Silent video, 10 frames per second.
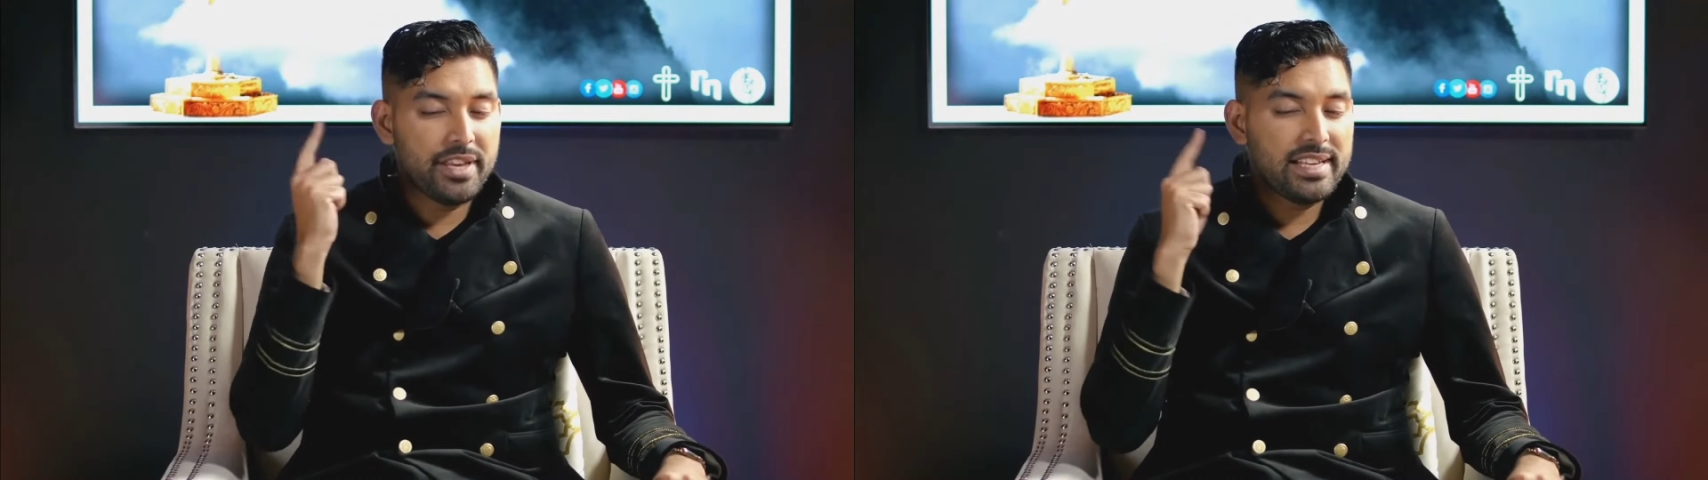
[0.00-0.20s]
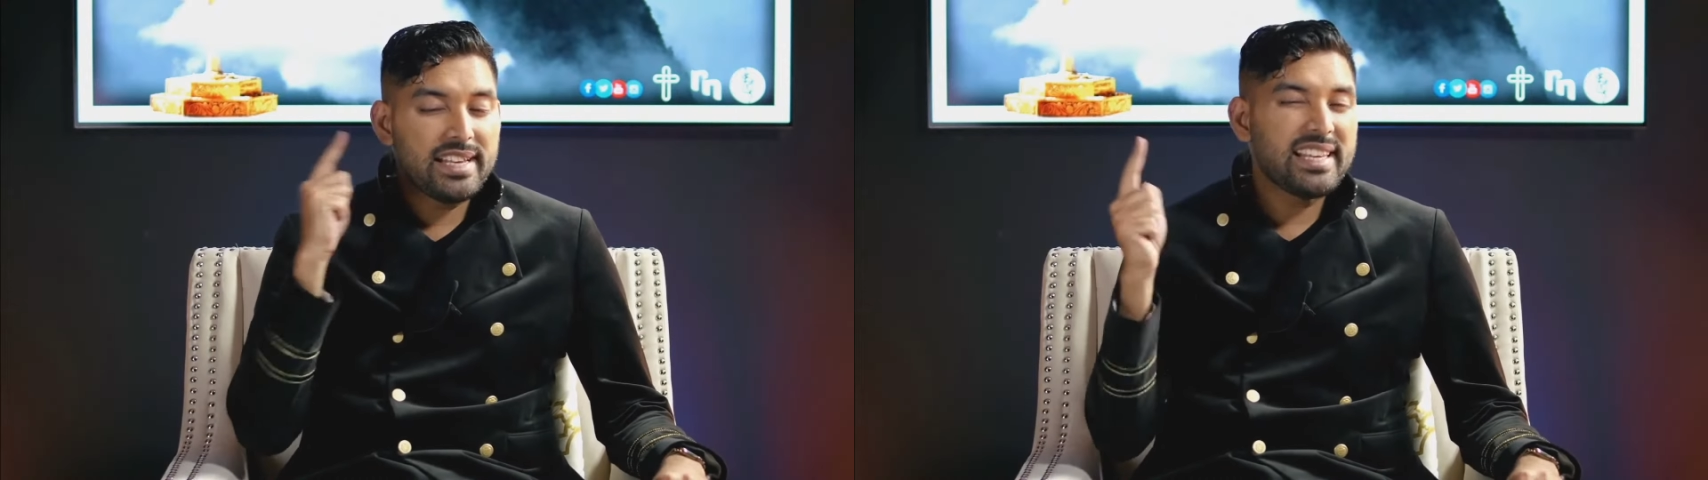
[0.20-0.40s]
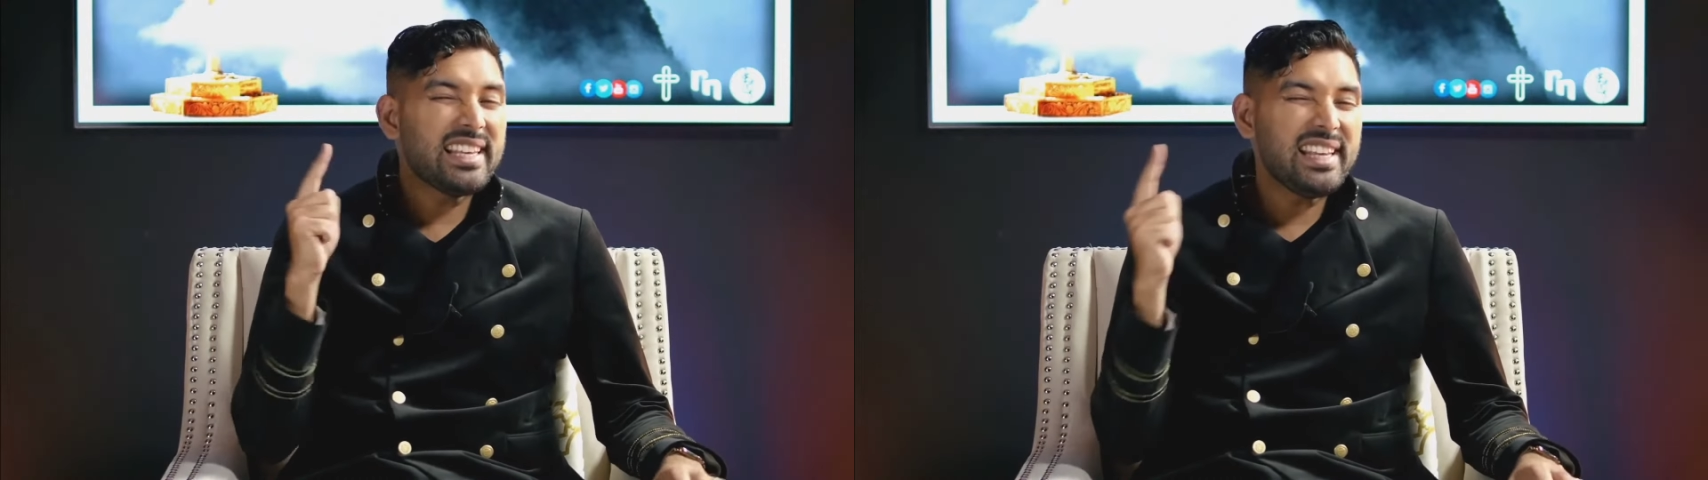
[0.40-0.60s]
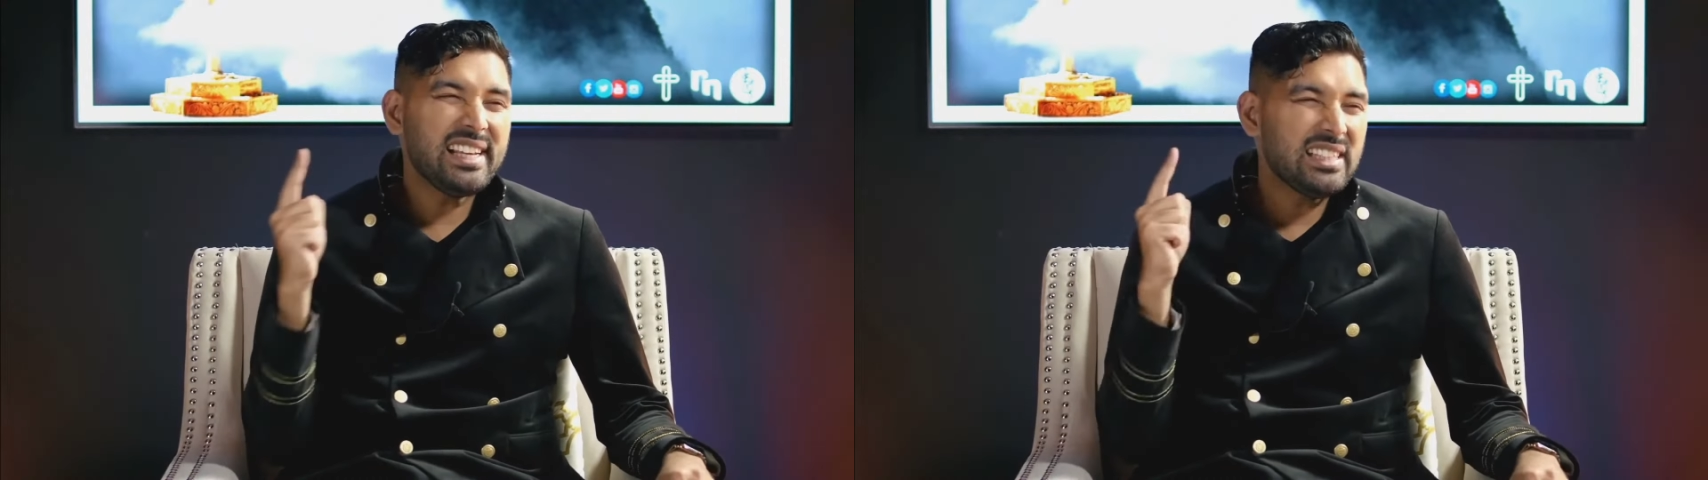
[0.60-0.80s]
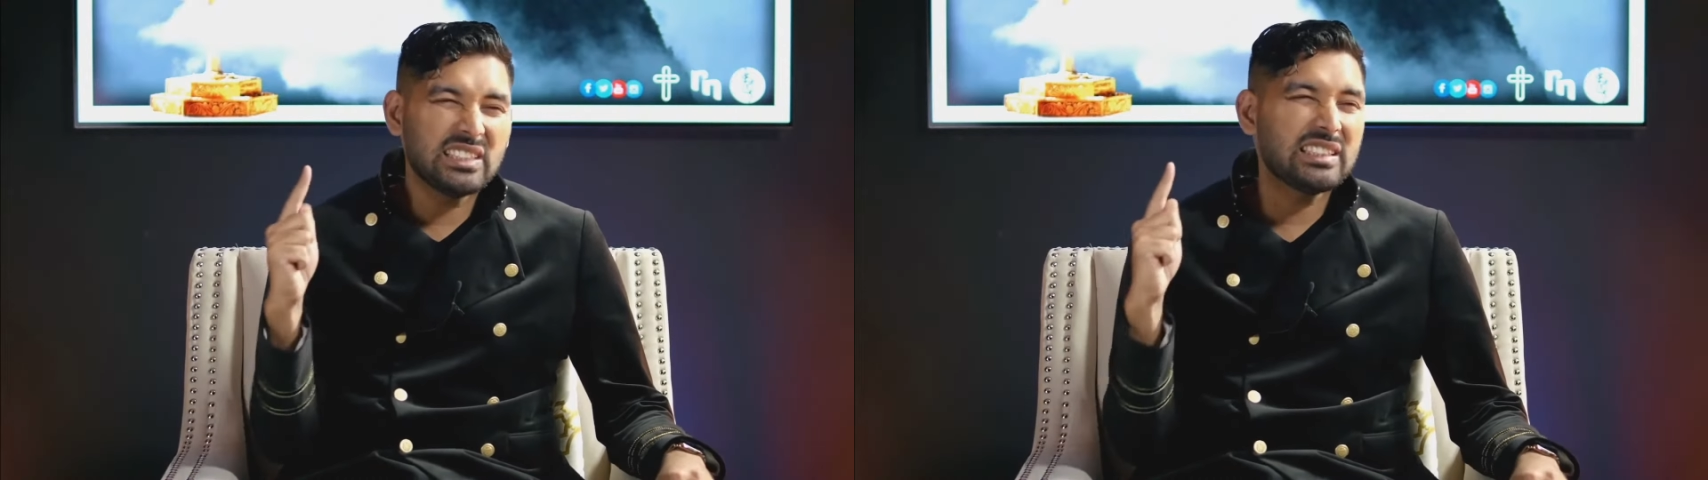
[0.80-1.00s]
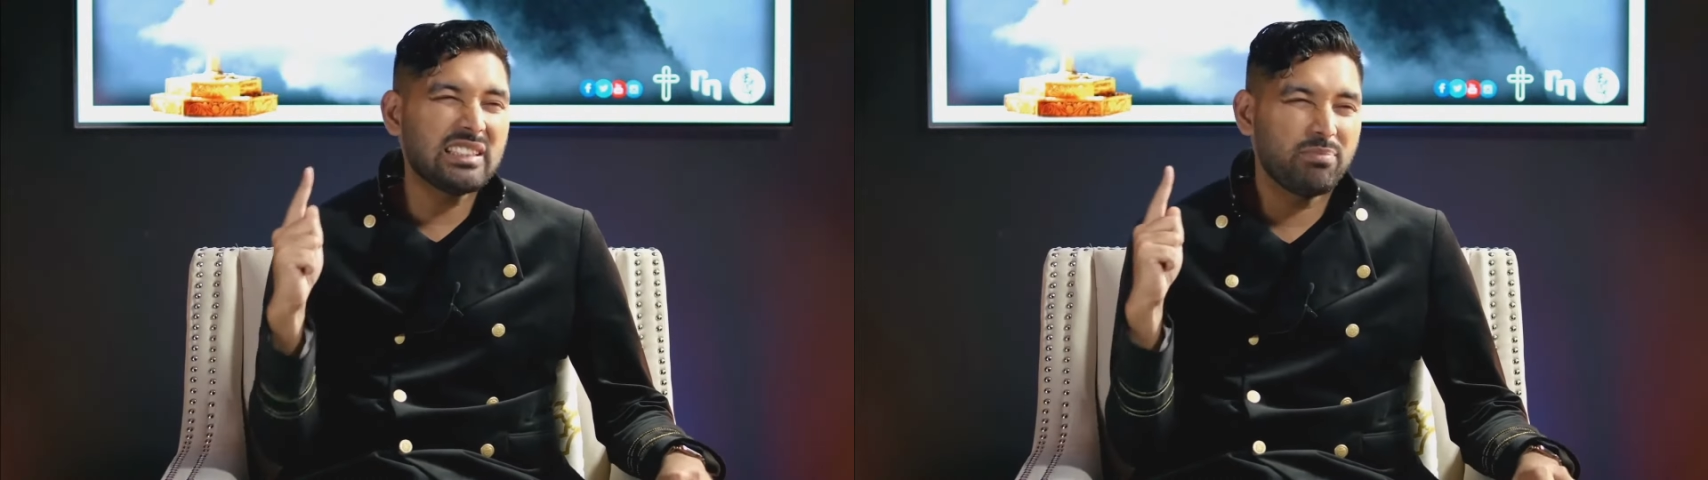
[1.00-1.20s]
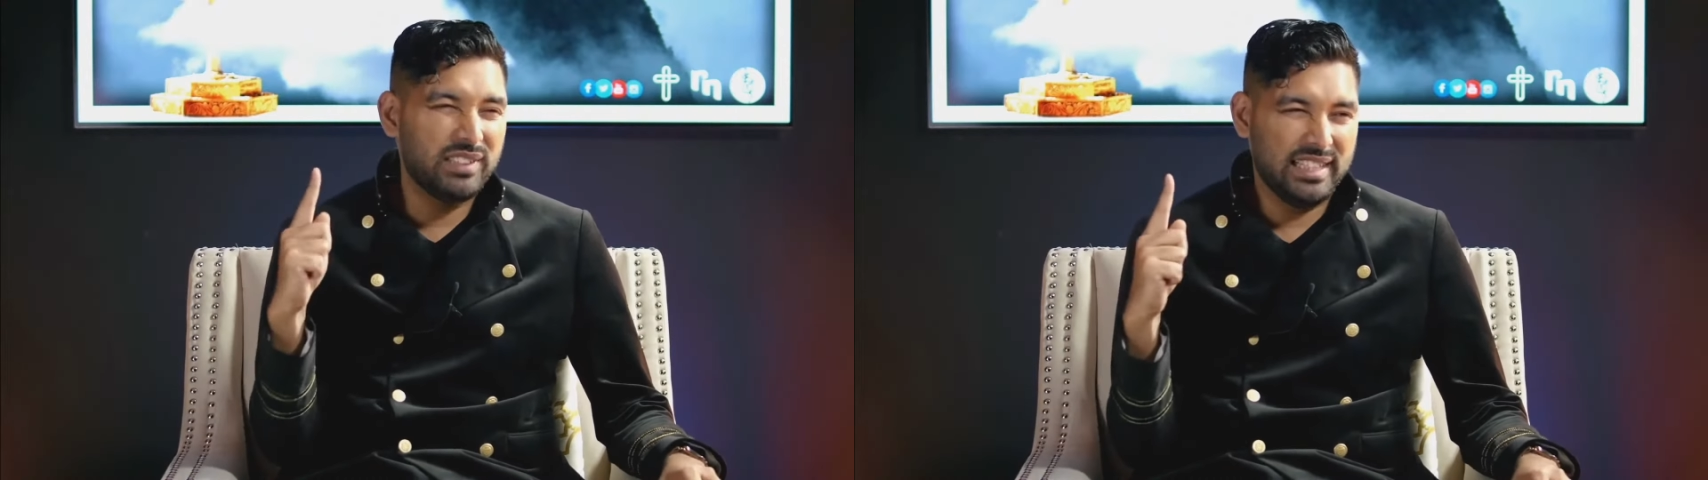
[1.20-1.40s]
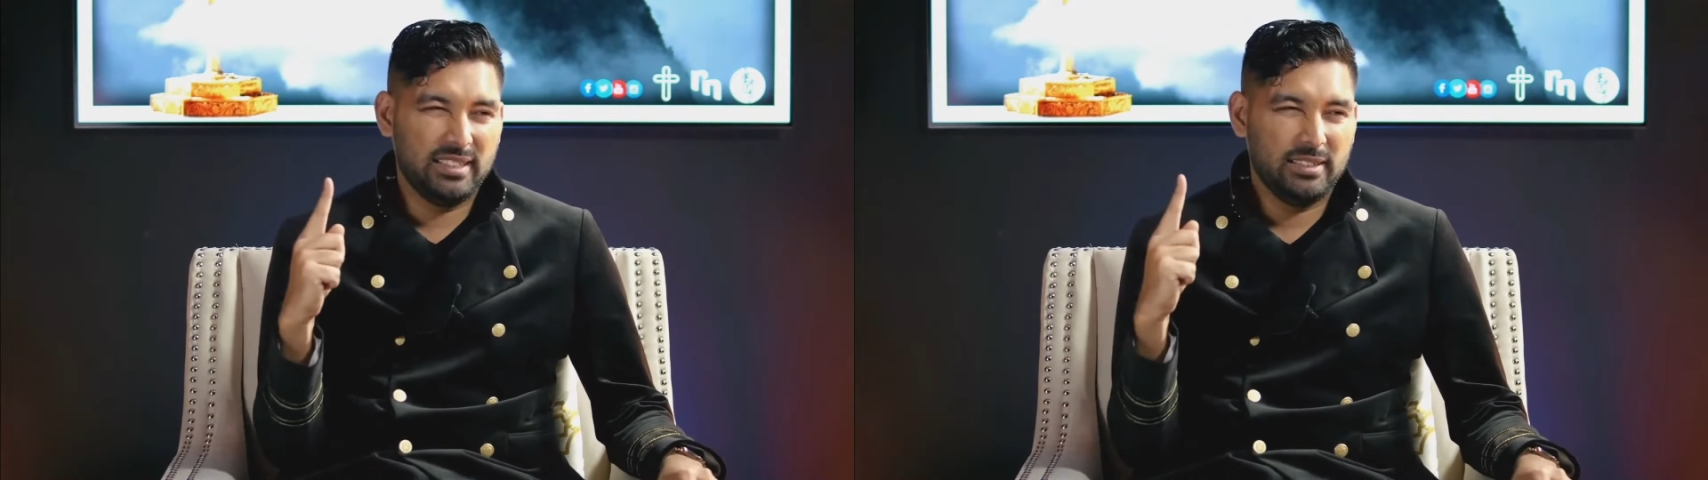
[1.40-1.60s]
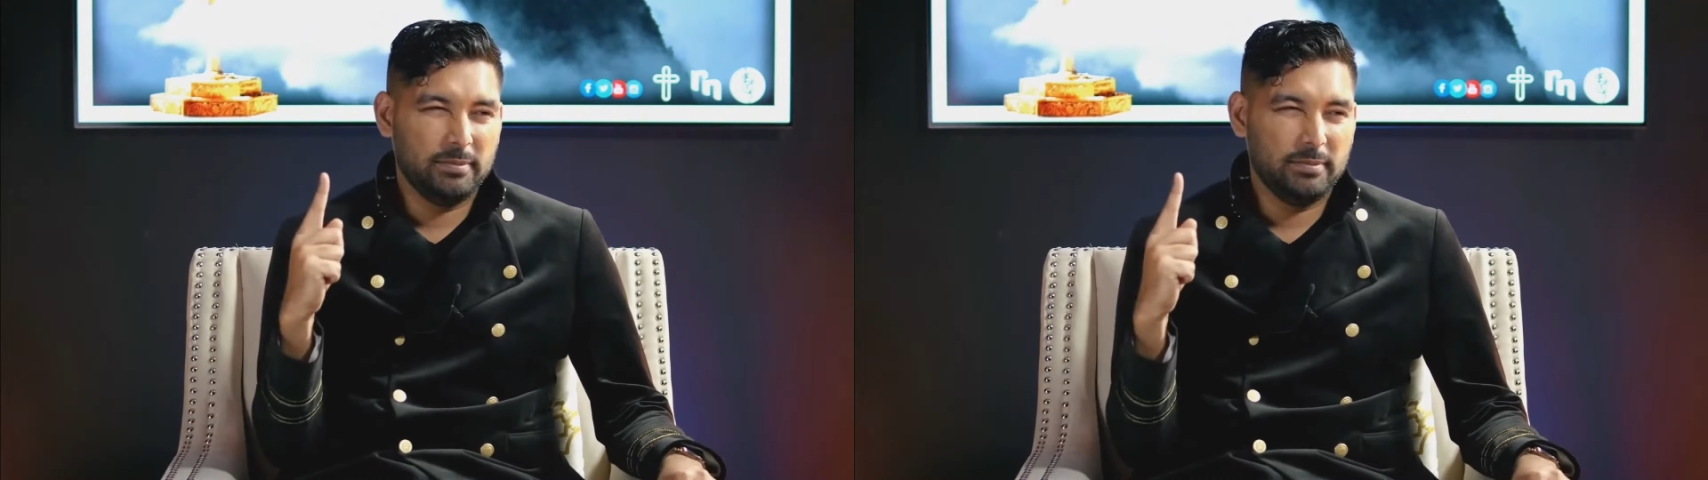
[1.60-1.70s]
hear something